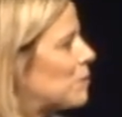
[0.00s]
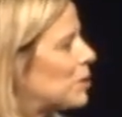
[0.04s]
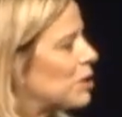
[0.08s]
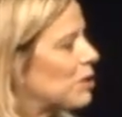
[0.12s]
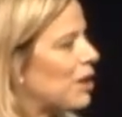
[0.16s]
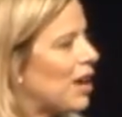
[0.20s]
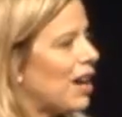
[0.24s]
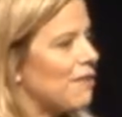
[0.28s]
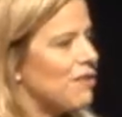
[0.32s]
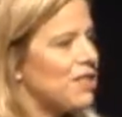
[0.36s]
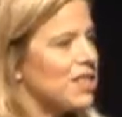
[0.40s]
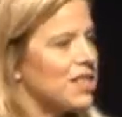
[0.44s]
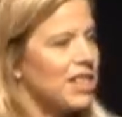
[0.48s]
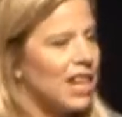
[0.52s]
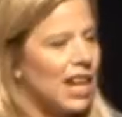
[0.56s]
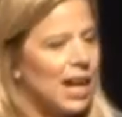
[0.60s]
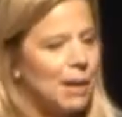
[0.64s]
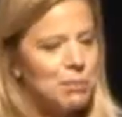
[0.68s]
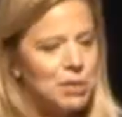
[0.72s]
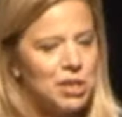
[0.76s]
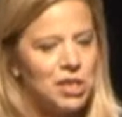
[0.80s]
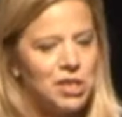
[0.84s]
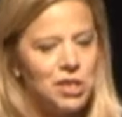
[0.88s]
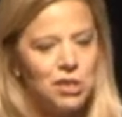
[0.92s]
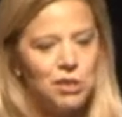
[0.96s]
you have this
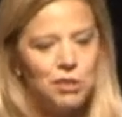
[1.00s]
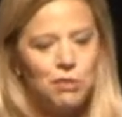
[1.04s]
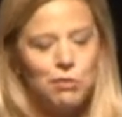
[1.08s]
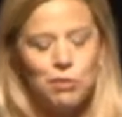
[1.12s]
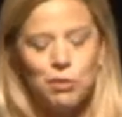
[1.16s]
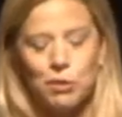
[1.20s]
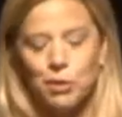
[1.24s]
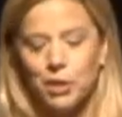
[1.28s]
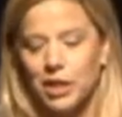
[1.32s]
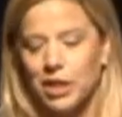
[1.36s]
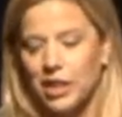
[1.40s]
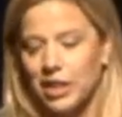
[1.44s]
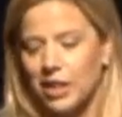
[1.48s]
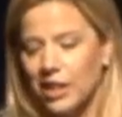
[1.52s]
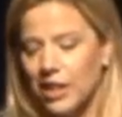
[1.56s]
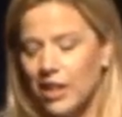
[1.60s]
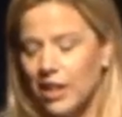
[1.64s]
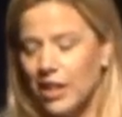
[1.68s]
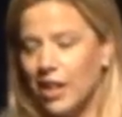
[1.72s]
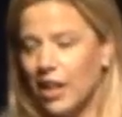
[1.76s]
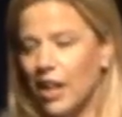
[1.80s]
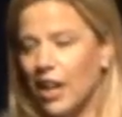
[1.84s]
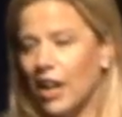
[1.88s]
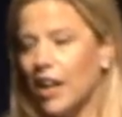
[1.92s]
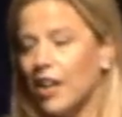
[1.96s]
aptitude for it.
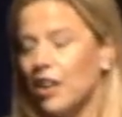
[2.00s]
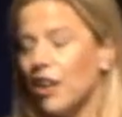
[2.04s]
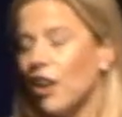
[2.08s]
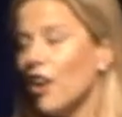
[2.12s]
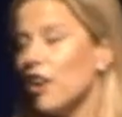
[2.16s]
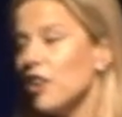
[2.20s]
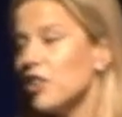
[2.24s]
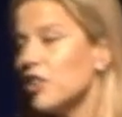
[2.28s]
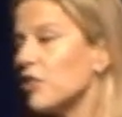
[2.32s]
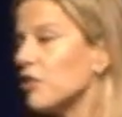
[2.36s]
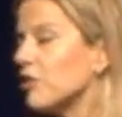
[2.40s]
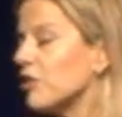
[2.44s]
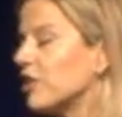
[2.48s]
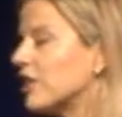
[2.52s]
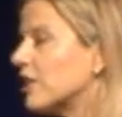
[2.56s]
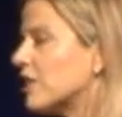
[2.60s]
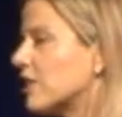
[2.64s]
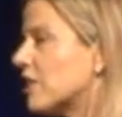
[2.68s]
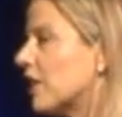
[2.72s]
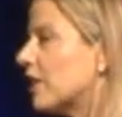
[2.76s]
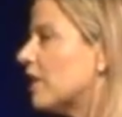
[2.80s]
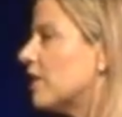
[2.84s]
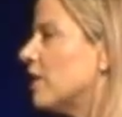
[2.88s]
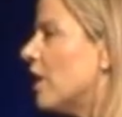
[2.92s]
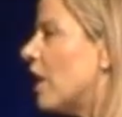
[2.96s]
I also think
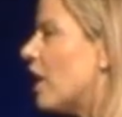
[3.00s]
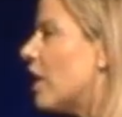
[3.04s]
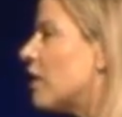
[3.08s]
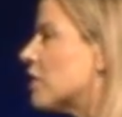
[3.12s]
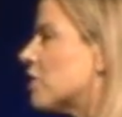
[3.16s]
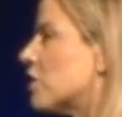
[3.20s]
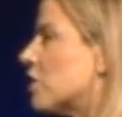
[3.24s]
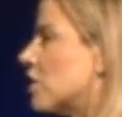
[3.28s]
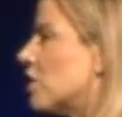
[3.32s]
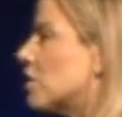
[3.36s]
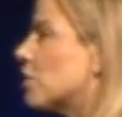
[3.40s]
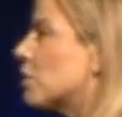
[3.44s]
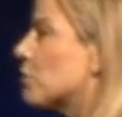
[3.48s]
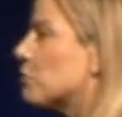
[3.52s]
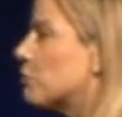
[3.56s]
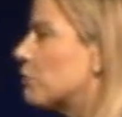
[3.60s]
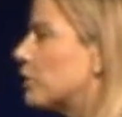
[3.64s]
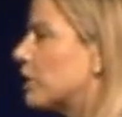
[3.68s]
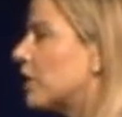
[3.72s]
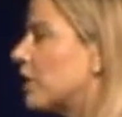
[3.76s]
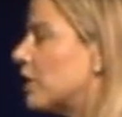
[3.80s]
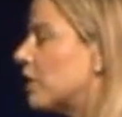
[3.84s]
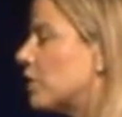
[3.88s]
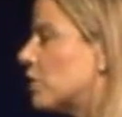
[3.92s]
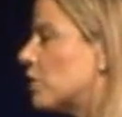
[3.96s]
technology is a
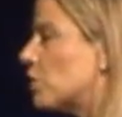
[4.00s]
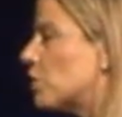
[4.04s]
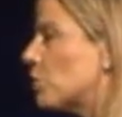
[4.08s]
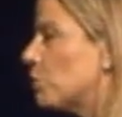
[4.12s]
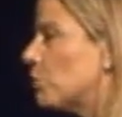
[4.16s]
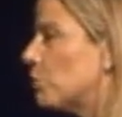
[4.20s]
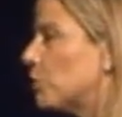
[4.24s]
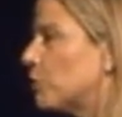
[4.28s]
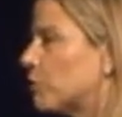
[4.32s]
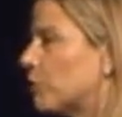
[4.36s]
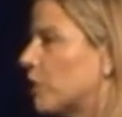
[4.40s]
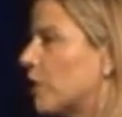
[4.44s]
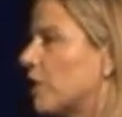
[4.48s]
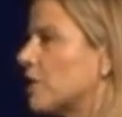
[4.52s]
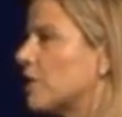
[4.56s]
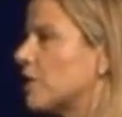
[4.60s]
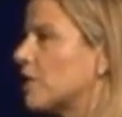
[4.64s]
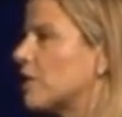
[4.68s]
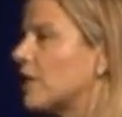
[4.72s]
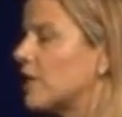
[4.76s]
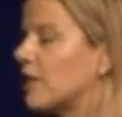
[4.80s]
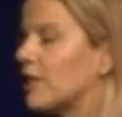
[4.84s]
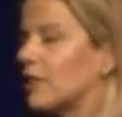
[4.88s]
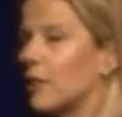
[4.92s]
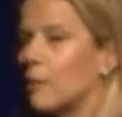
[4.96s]
really good tool for us to
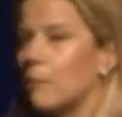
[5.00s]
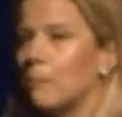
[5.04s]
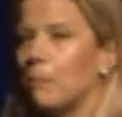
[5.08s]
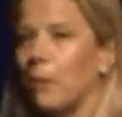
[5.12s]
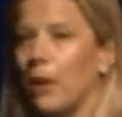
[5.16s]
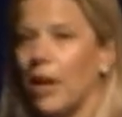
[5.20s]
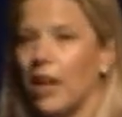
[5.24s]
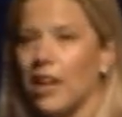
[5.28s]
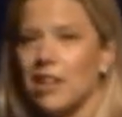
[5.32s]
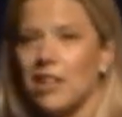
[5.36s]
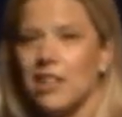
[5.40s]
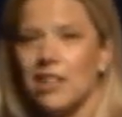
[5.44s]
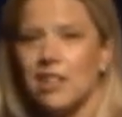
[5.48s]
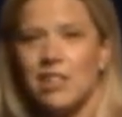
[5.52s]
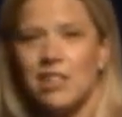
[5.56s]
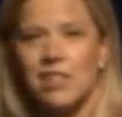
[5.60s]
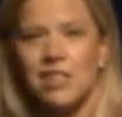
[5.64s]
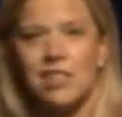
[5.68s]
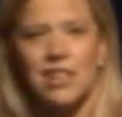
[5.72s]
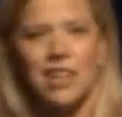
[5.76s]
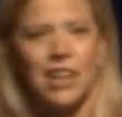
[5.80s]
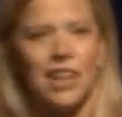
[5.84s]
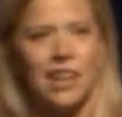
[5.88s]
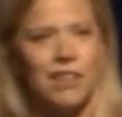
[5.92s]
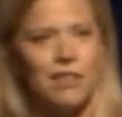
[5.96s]
take the
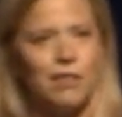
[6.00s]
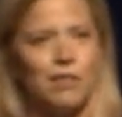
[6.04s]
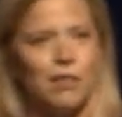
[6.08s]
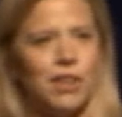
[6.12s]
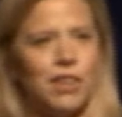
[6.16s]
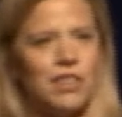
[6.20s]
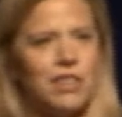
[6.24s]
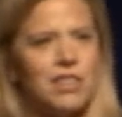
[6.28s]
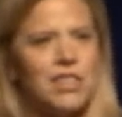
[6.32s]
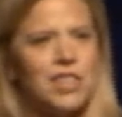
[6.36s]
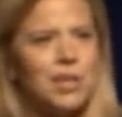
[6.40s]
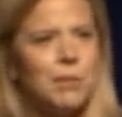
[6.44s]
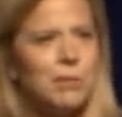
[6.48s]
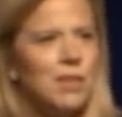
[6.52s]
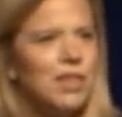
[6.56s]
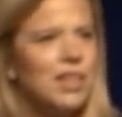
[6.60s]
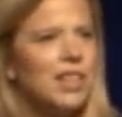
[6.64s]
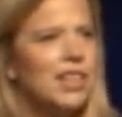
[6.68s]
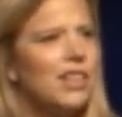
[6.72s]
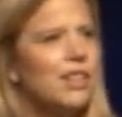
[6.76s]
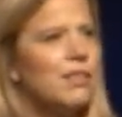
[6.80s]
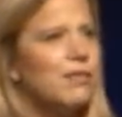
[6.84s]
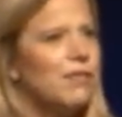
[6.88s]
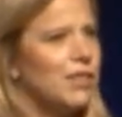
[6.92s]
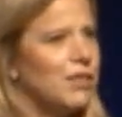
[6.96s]
bias out of some of the
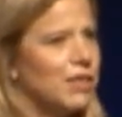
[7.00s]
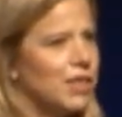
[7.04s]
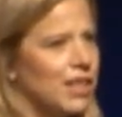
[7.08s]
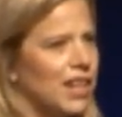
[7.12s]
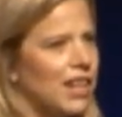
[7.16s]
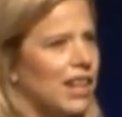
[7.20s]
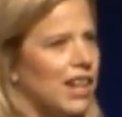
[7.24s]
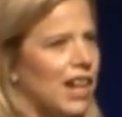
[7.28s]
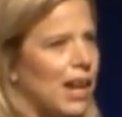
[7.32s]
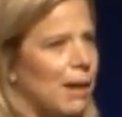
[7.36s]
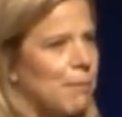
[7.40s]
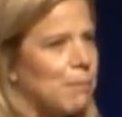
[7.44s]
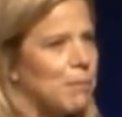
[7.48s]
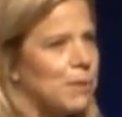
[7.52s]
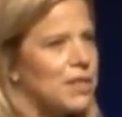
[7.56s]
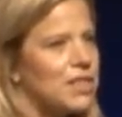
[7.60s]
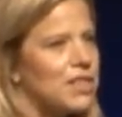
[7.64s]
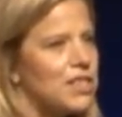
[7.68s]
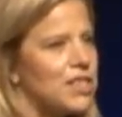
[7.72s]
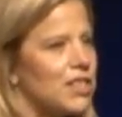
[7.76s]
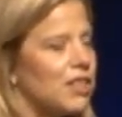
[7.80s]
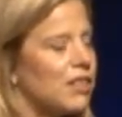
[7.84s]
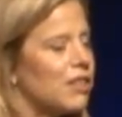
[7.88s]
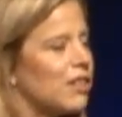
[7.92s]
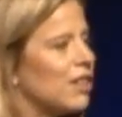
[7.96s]
interviewing that
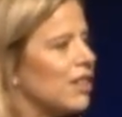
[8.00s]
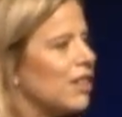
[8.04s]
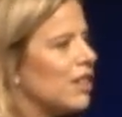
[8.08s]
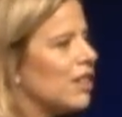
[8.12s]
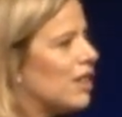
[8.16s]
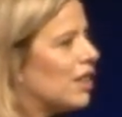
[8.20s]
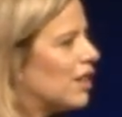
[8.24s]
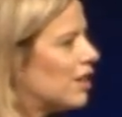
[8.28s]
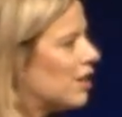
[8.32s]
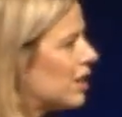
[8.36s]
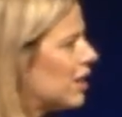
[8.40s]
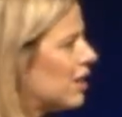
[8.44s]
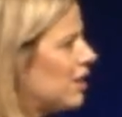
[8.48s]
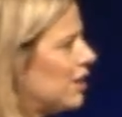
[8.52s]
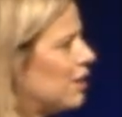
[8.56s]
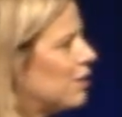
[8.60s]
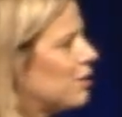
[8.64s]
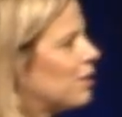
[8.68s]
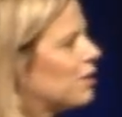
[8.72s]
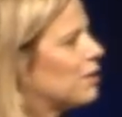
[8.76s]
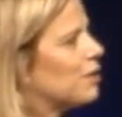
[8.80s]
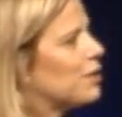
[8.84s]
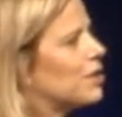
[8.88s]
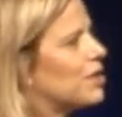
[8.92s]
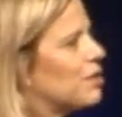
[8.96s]
happens. So,
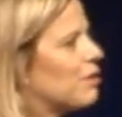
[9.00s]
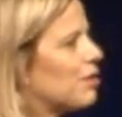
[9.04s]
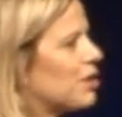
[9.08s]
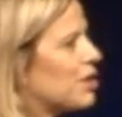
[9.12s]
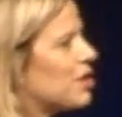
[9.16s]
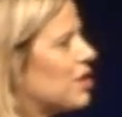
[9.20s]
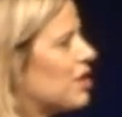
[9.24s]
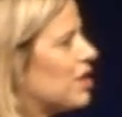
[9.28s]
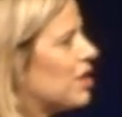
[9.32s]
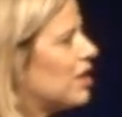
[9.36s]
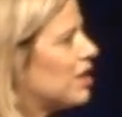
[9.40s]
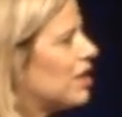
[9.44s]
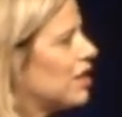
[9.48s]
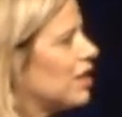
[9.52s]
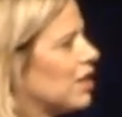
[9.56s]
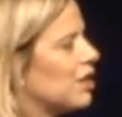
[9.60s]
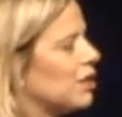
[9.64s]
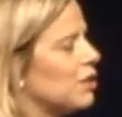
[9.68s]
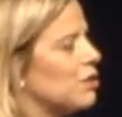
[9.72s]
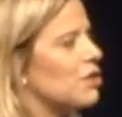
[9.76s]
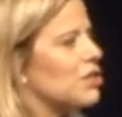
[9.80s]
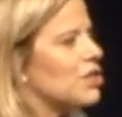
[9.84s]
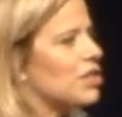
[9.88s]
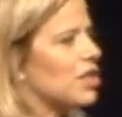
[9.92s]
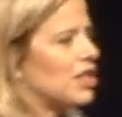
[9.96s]
diversity and
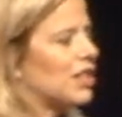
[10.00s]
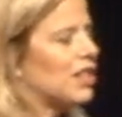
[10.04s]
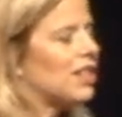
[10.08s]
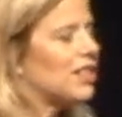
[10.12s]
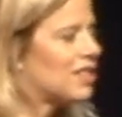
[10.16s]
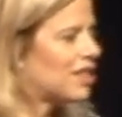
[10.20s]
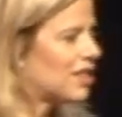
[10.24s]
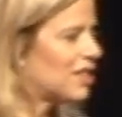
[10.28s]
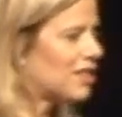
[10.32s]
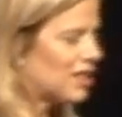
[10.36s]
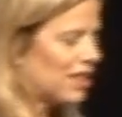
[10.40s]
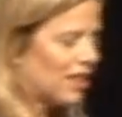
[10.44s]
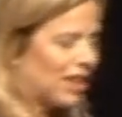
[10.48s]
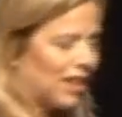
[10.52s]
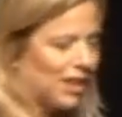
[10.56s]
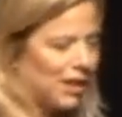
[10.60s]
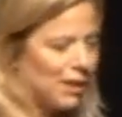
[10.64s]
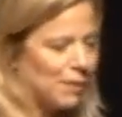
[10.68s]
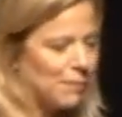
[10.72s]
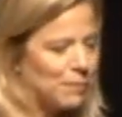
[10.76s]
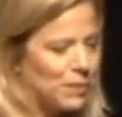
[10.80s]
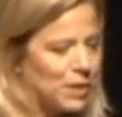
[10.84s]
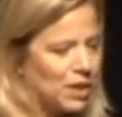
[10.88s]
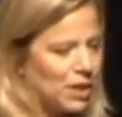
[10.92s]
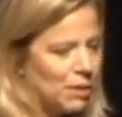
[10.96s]
inclusion, as
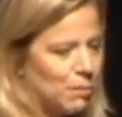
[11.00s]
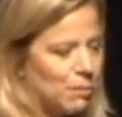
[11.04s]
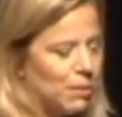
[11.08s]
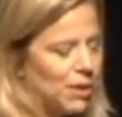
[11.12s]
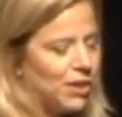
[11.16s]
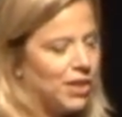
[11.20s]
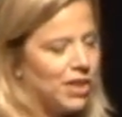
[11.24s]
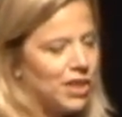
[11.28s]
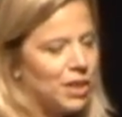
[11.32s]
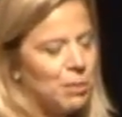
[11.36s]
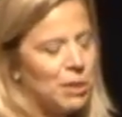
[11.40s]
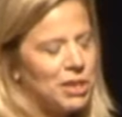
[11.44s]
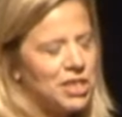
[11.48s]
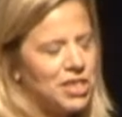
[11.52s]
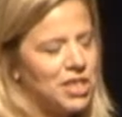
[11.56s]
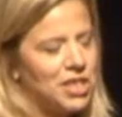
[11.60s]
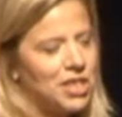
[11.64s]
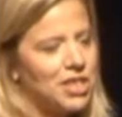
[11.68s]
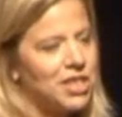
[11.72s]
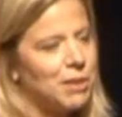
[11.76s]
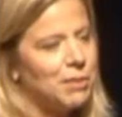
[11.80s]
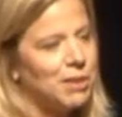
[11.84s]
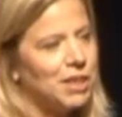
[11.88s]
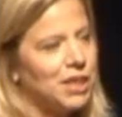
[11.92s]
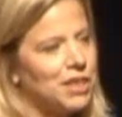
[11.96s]
Meredith mentioned,
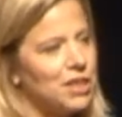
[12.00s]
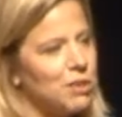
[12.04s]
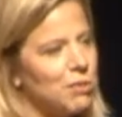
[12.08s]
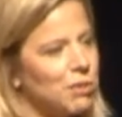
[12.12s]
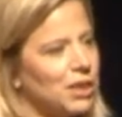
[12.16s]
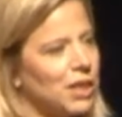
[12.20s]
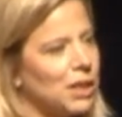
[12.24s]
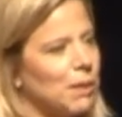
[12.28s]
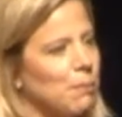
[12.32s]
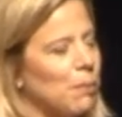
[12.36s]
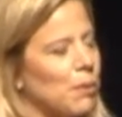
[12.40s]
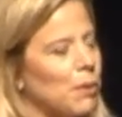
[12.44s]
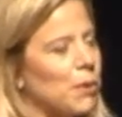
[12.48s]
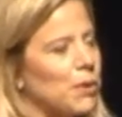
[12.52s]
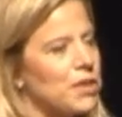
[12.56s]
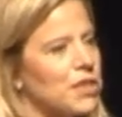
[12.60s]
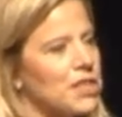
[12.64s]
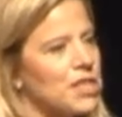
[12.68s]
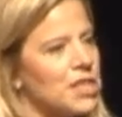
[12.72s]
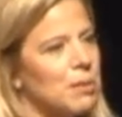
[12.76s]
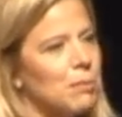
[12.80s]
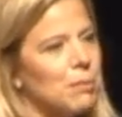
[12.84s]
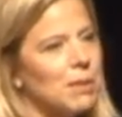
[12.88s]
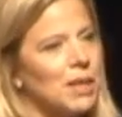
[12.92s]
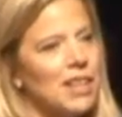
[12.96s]
is something that's really
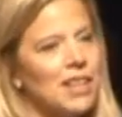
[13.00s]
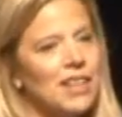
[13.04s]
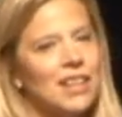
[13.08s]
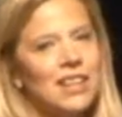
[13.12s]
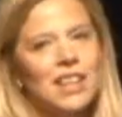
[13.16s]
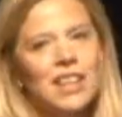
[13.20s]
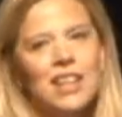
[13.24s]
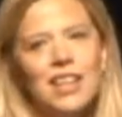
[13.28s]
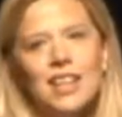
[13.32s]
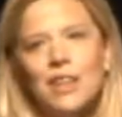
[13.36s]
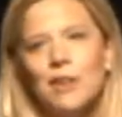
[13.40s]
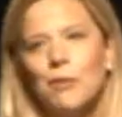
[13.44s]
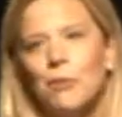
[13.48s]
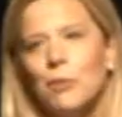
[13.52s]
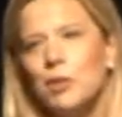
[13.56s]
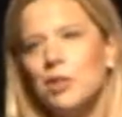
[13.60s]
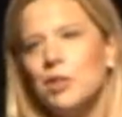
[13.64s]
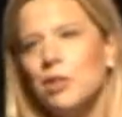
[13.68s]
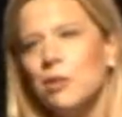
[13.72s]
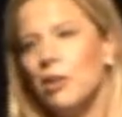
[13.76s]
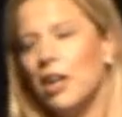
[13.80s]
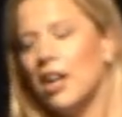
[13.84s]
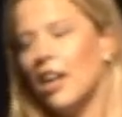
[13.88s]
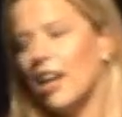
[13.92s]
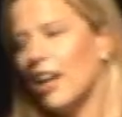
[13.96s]
important to me. When
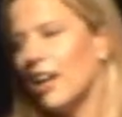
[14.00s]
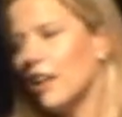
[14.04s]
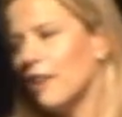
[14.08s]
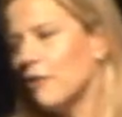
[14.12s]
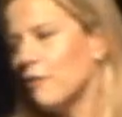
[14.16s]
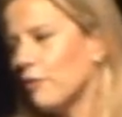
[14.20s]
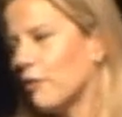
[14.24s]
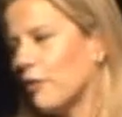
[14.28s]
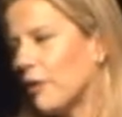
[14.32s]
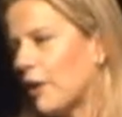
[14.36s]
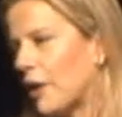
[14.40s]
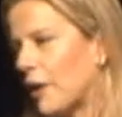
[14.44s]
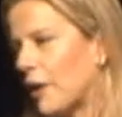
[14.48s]
you have